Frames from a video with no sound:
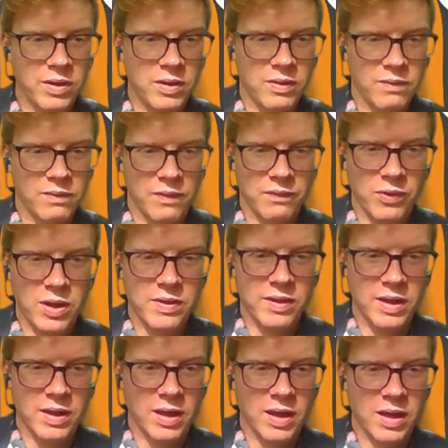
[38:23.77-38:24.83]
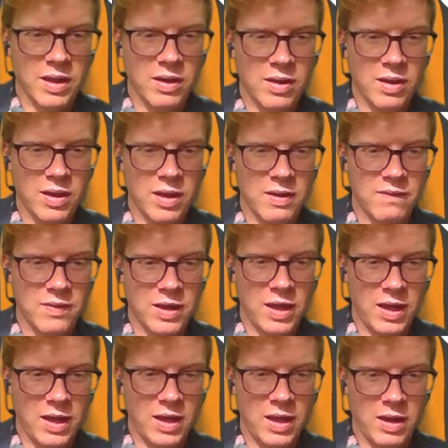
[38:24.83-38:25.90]
For Fraser, Yvette,
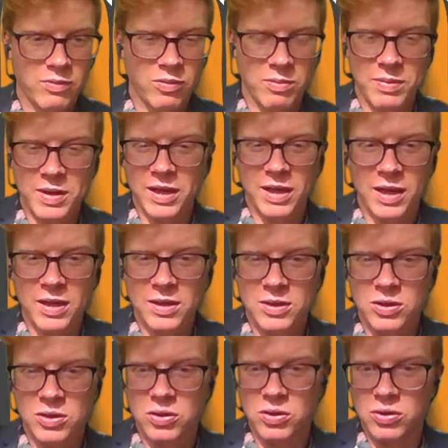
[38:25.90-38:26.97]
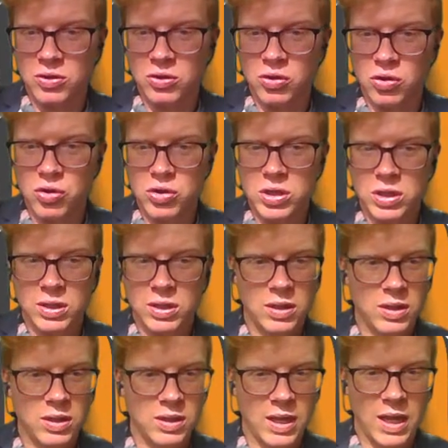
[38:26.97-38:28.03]
and Rebecca, good
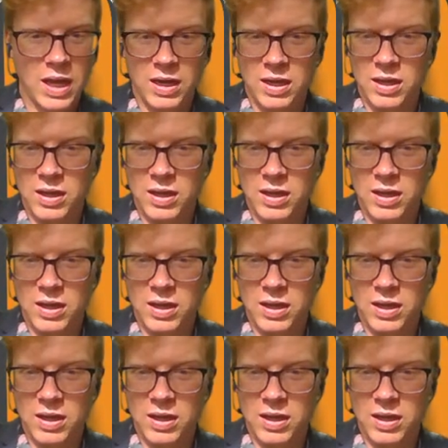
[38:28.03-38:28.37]
luck.